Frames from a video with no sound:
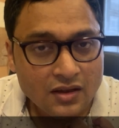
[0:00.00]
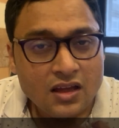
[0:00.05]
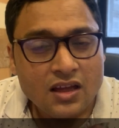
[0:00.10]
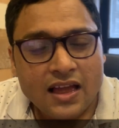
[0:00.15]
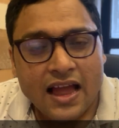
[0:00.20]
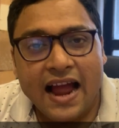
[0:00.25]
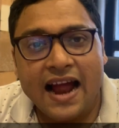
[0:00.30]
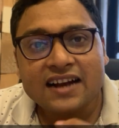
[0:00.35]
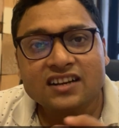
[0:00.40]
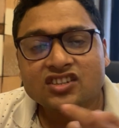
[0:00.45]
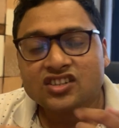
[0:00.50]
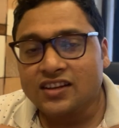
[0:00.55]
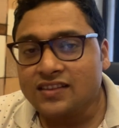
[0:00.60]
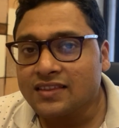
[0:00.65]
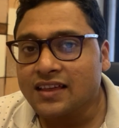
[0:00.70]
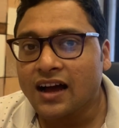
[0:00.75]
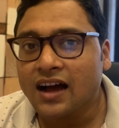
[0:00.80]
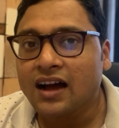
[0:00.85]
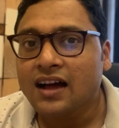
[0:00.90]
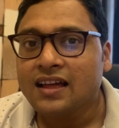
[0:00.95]
At
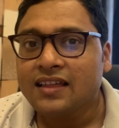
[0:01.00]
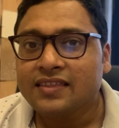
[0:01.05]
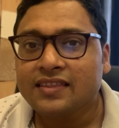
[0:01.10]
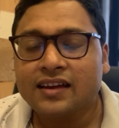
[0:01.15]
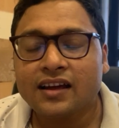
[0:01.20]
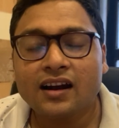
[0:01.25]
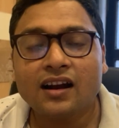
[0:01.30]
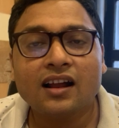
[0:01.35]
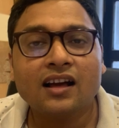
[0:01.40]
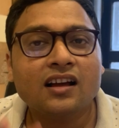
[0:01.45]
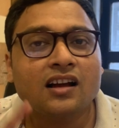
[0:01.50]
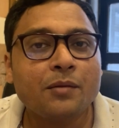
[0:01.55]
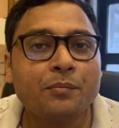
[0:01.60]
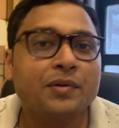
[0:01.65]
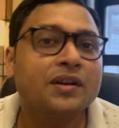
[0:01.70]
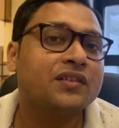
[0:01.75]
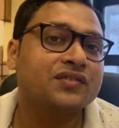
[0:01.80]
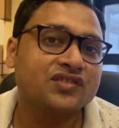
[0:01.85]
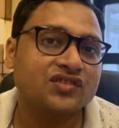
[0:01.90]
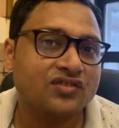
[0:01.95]
Cheenta, there are a couple
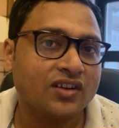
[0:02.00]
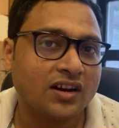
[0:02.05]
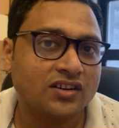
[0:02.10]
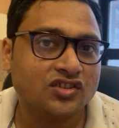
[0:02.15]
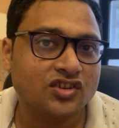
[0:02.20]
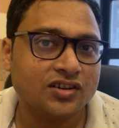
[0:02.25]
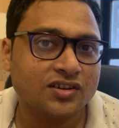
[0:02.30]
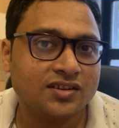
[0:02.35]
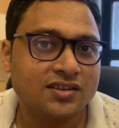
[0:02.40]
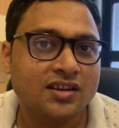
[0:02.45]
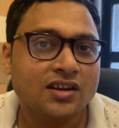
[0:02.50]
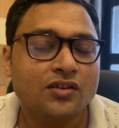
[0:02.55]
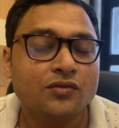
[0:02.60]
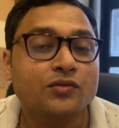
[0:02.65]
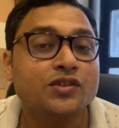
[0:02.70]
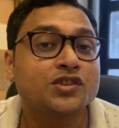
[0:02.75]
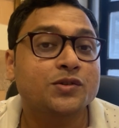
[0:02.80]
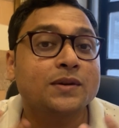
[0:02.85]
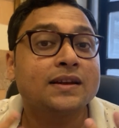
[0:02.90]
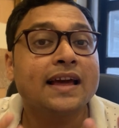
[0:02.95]
of structures
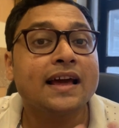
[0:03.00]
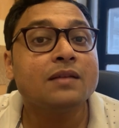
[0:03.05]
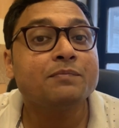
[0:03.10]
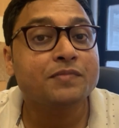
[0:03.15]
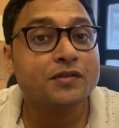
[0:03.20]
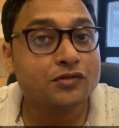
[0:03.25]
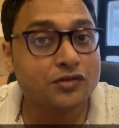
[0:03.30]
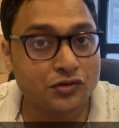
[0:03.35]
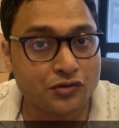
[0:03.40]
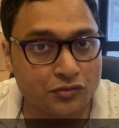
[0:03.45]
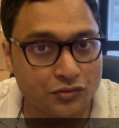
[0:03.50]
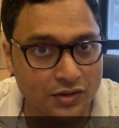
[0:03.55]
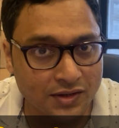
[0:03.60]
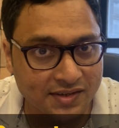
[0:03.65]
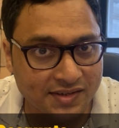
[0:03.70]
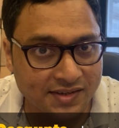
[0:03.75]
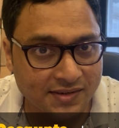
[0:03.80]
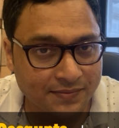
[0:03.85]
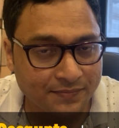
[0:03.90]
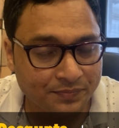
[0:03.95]
which will help you to do
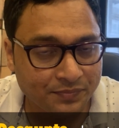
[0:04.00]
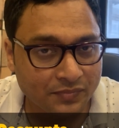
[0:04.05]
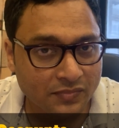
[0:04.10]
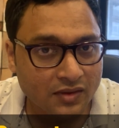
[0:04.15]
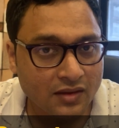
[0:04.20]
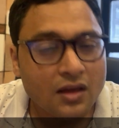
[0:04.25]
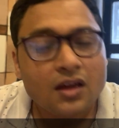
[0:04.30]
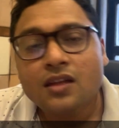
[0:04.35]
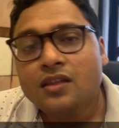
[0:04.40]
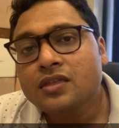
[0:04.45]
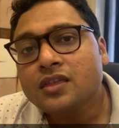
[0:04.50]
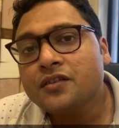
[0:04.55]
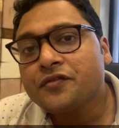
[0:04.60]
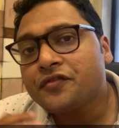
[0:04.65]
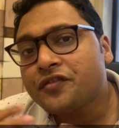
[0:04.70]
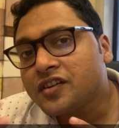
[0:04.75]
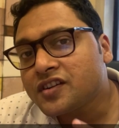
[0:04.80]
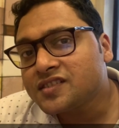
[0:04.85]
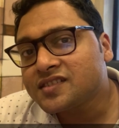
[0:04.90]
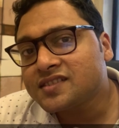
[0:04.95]
this. The
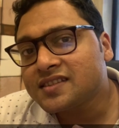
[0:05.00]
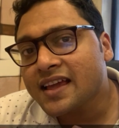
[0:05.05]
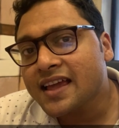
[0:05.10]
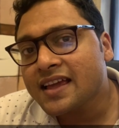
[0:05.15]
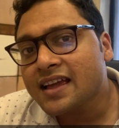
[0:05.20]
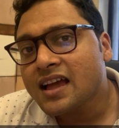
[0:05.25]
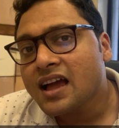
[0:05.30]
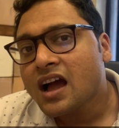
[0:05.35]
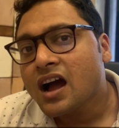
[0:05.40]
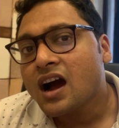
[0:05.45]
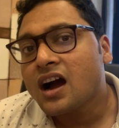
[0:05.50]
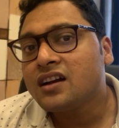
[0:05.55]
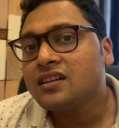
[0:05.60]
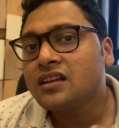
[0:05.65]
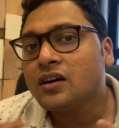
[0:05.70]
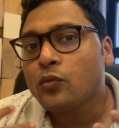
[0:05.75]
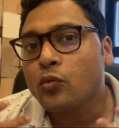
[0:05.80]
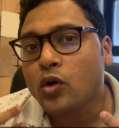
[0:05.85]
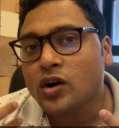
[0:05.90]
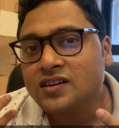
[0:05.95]
first thing are the
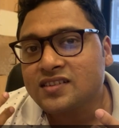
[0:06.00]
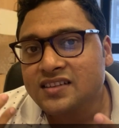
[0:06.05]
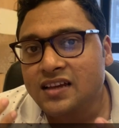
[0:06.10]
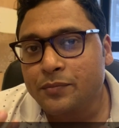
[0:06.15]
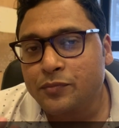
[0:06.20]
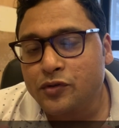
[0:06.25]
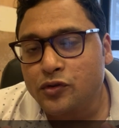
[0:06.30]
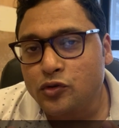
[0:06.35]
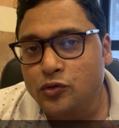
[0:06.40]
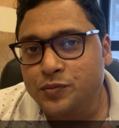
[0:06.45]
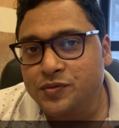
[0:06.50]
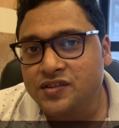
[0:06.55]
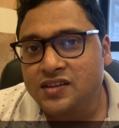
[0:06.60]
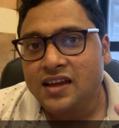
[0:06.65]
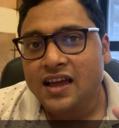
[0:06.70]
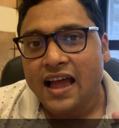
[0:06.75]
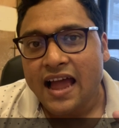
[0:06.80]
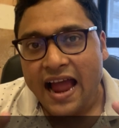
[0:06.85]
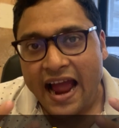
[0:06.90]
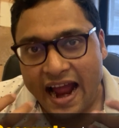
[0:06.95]
WhatsApp groups
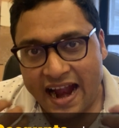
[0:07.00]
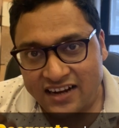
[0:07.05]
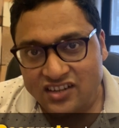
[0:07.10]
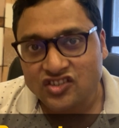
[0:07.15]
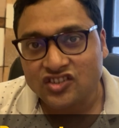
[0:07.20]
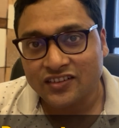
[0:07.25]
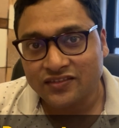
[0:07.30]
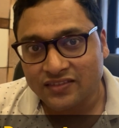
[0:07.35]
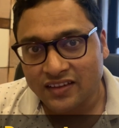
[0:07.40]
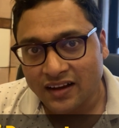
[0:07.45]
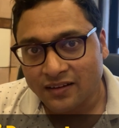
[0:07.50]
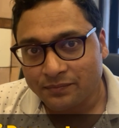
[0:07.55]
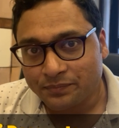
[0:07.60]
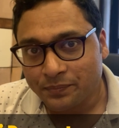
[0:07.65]
at Cheenta.